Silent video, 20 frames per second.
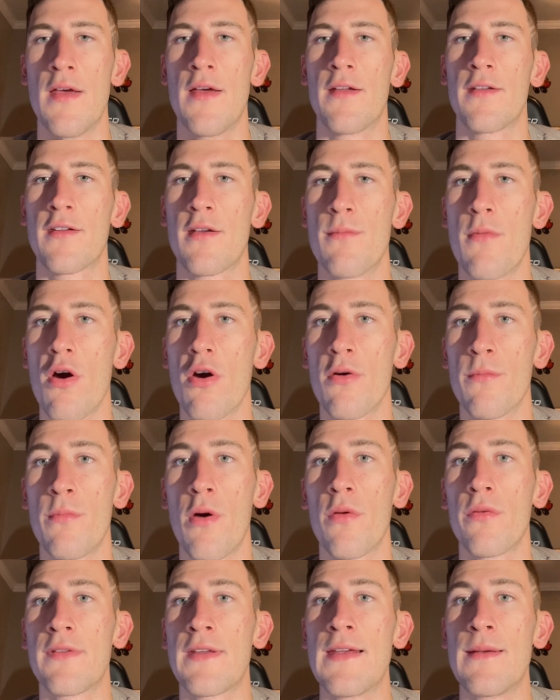Tomorrow,
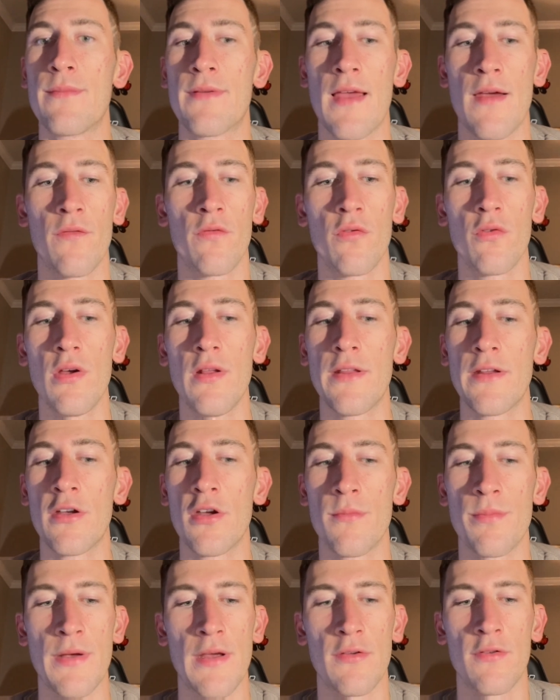both teams have really
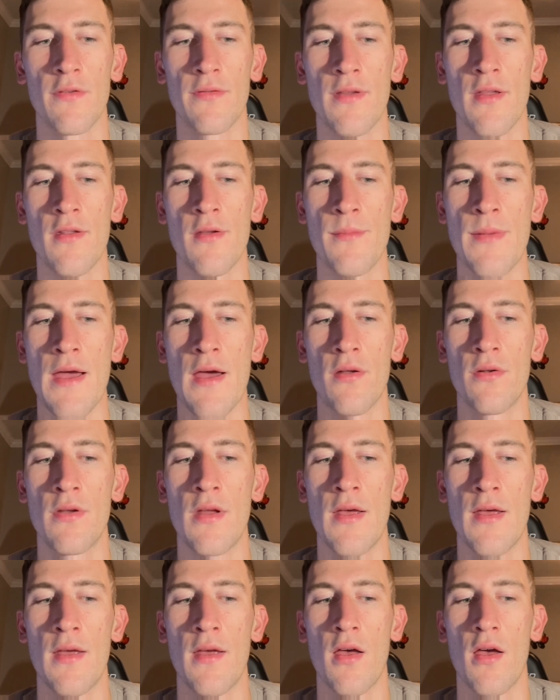good pitchers on the mound.
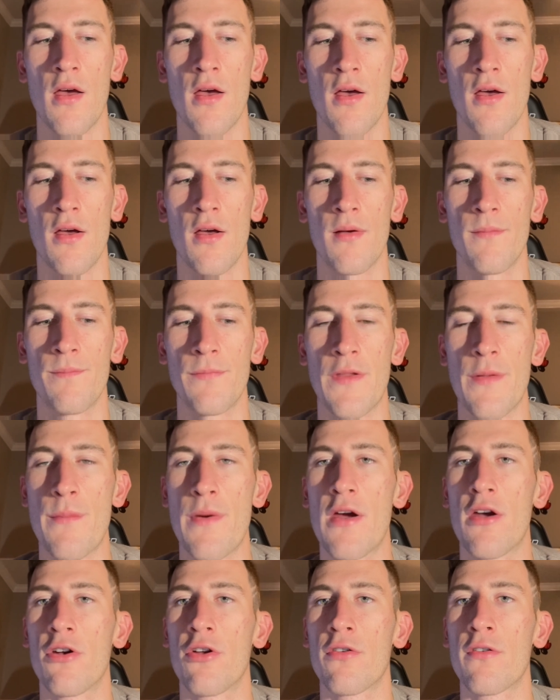The
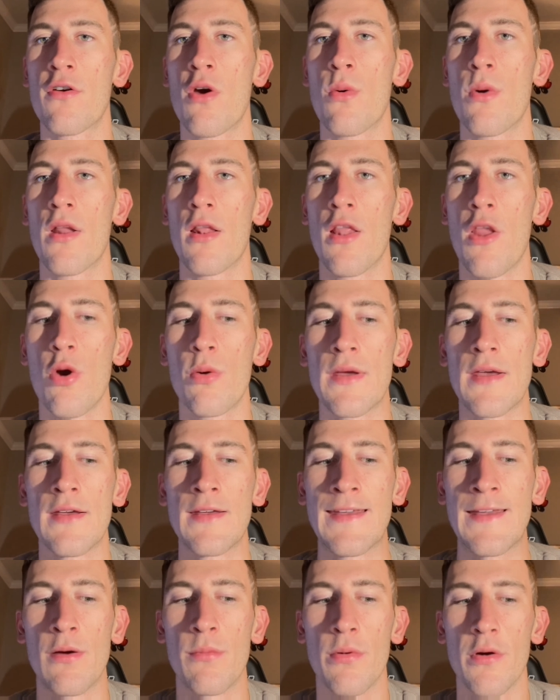Mariners go with
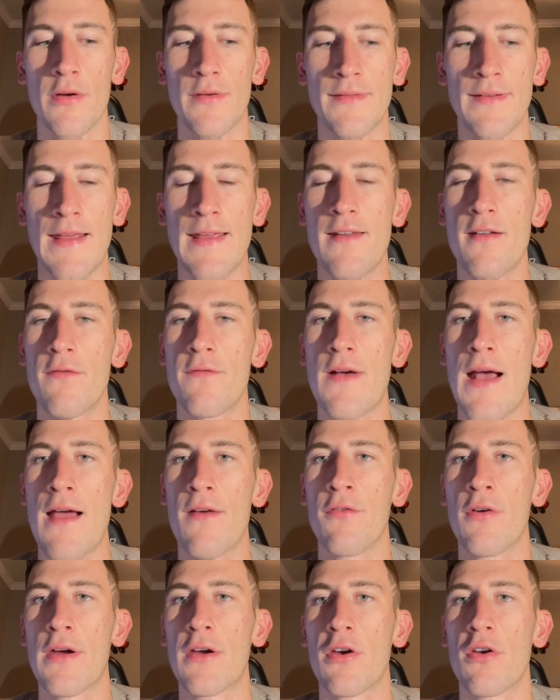Logan Gilbert,
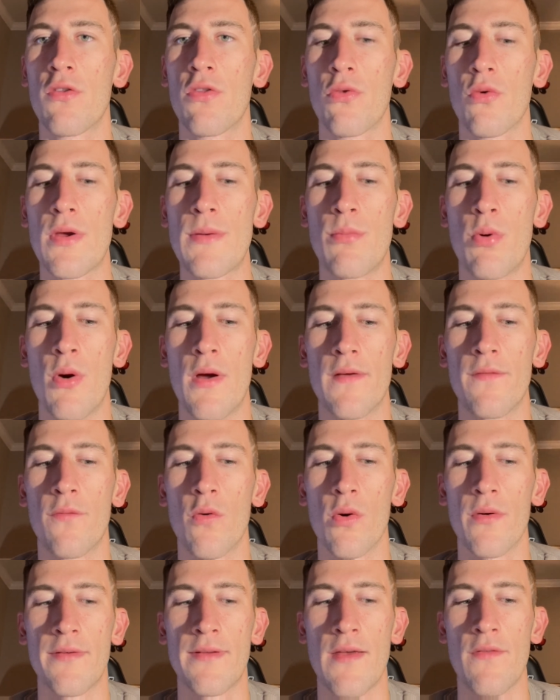10-5 record,
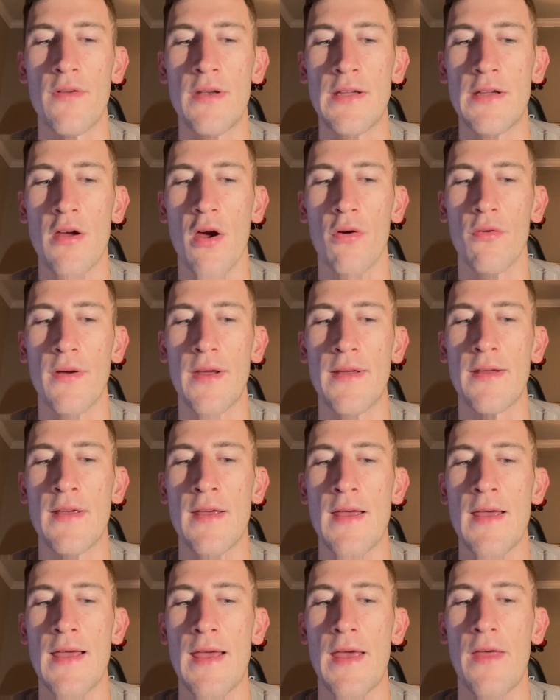3.47 ERA.
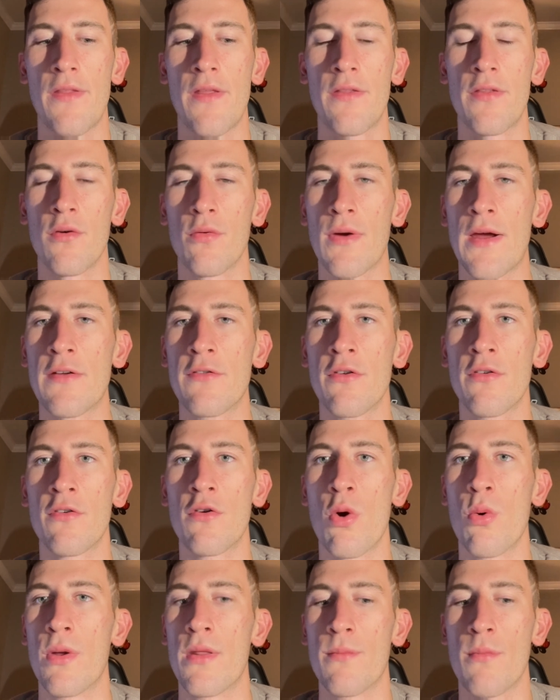And then the Rangers
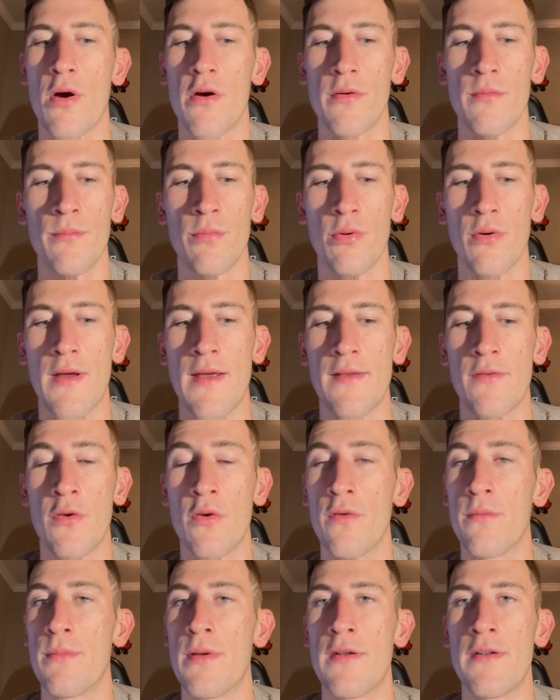go with Martin Perez,
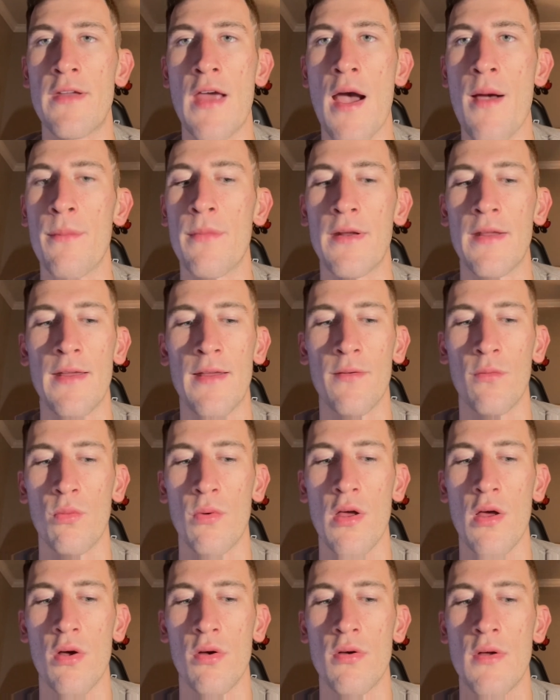who's been dominant as
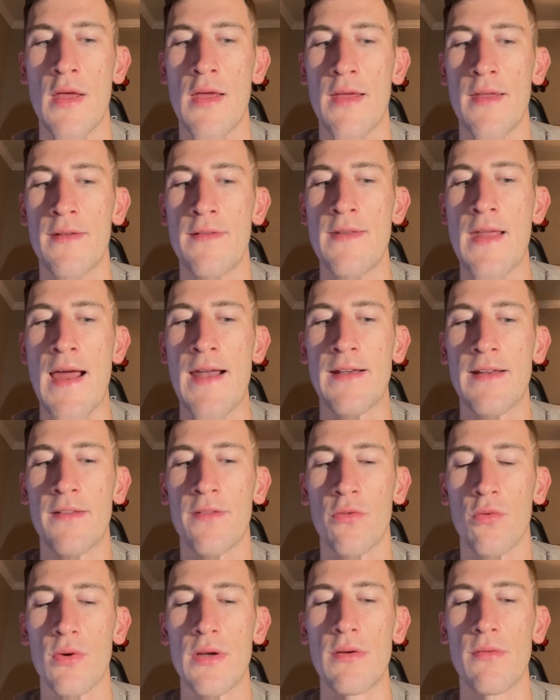well,
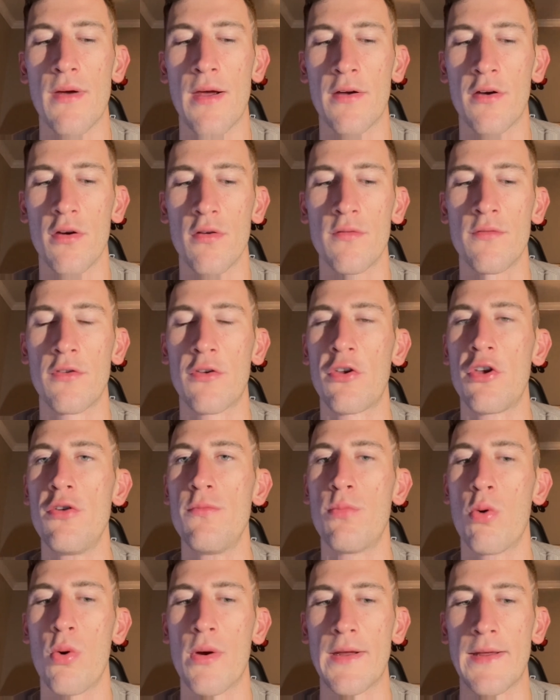9-3 record,
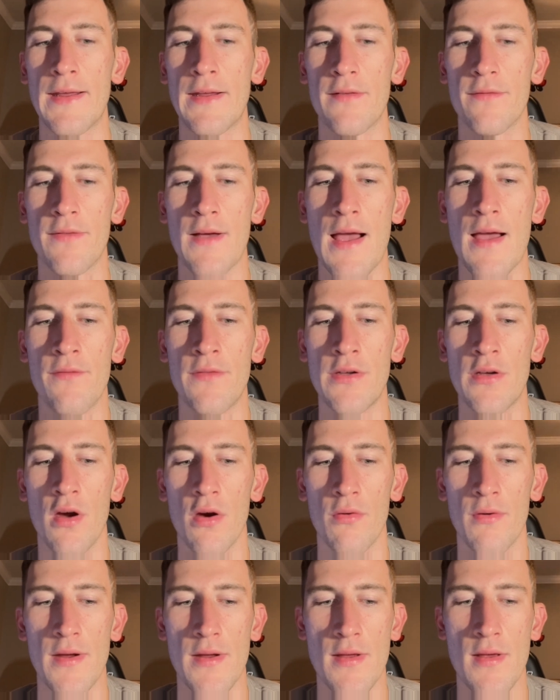2.85
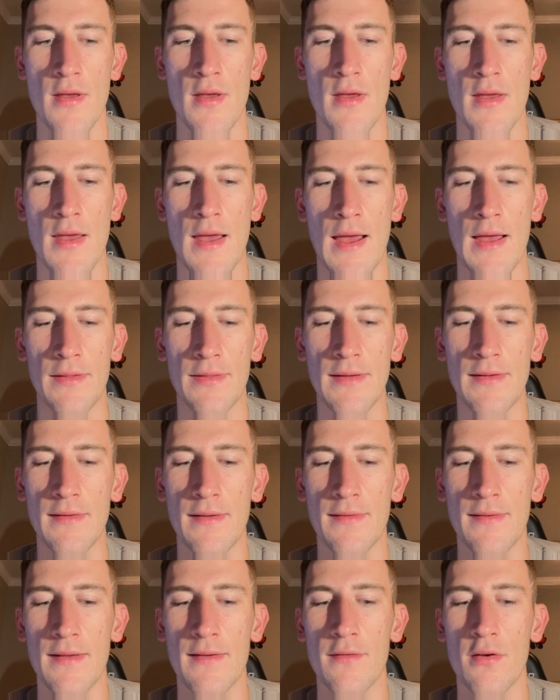ERA. I think
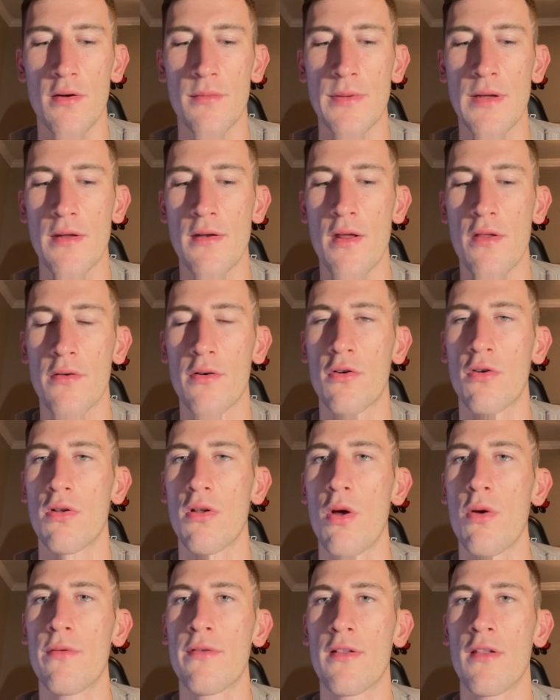this is going to be another
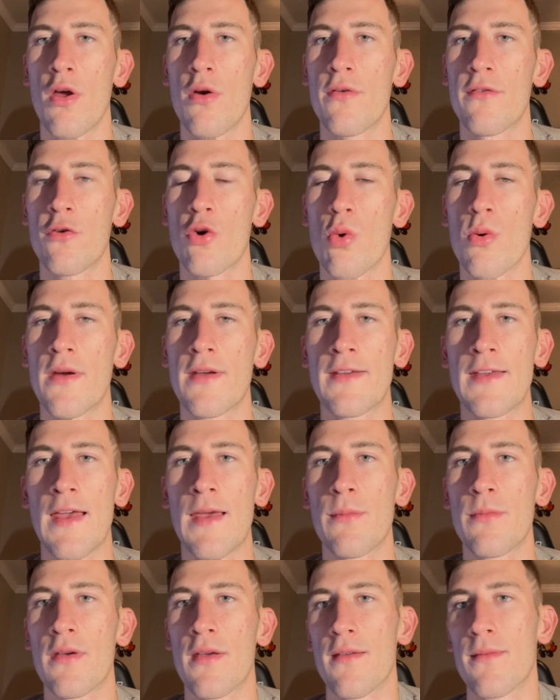close, low-scoring
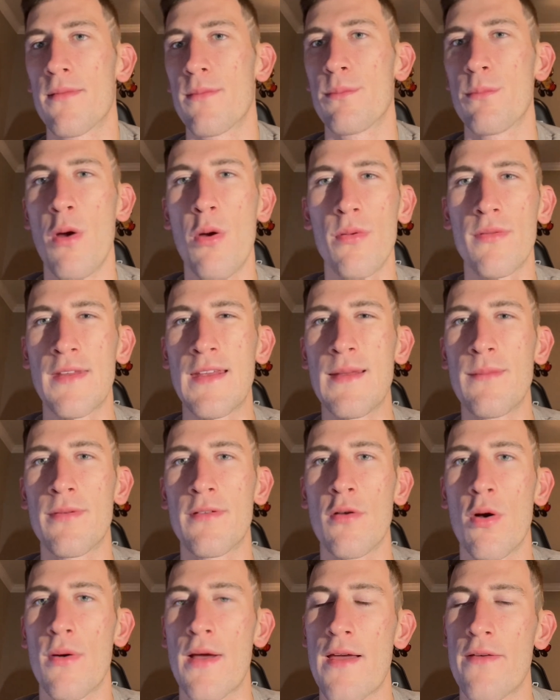game because both teams
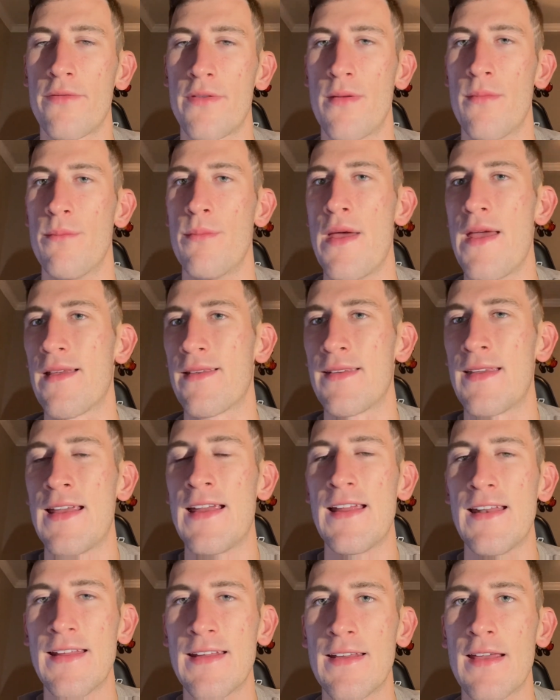don't have the best
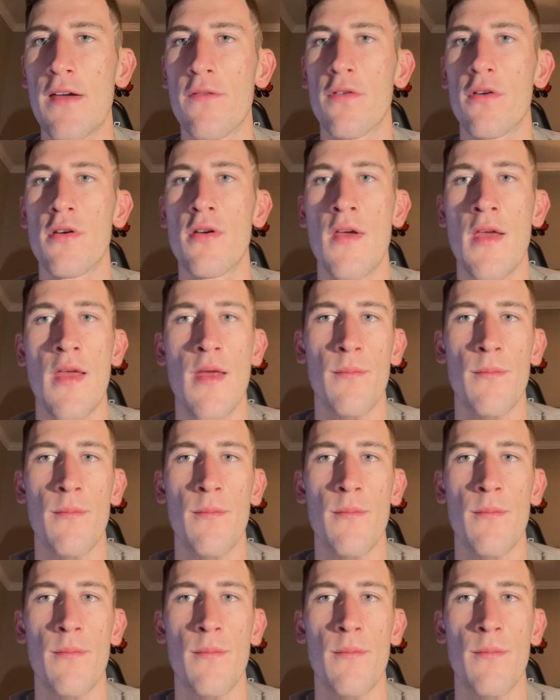hitting ever.